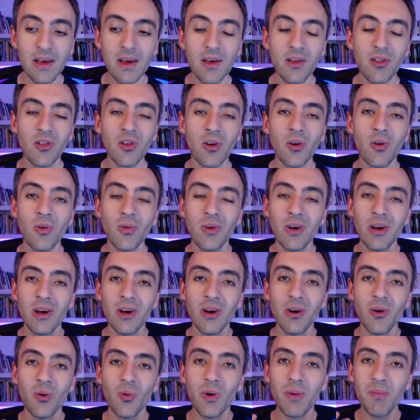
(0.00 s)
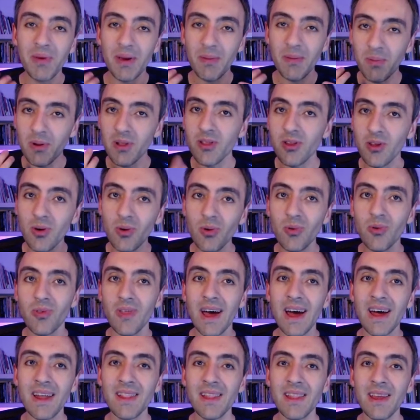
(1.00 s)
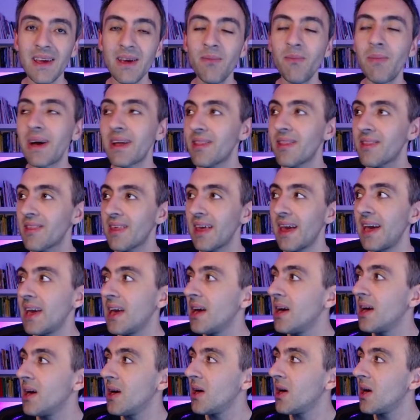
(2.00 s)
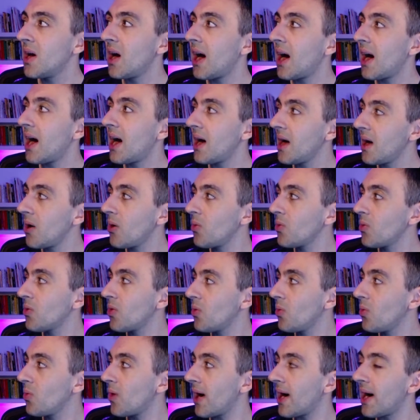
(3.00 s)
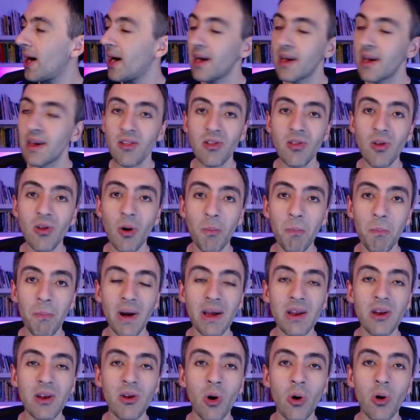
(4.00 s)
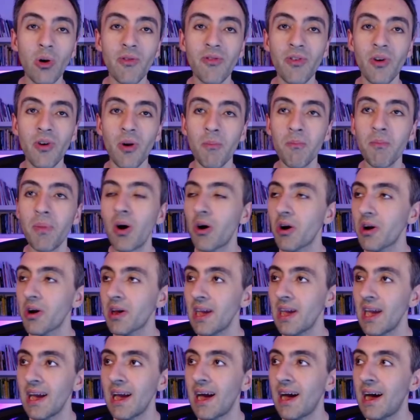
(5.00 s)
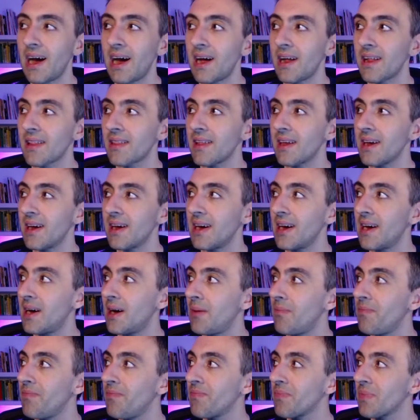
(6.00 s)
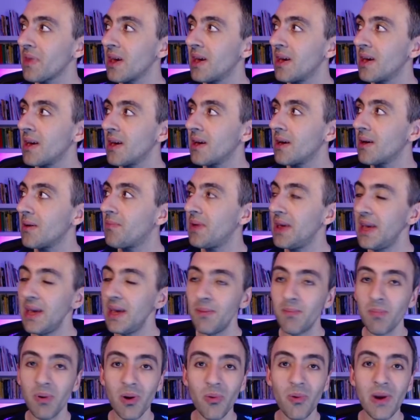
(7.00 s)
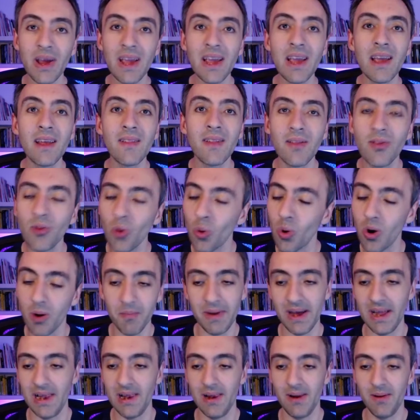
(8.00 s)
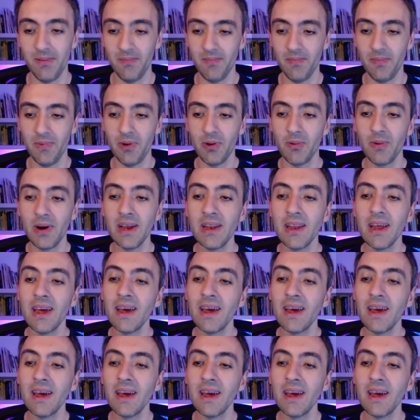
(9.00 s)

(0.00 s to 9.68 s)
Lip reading: So when people do that, they might say, how do I stop my dog from barking at people ringing the doorbell, right?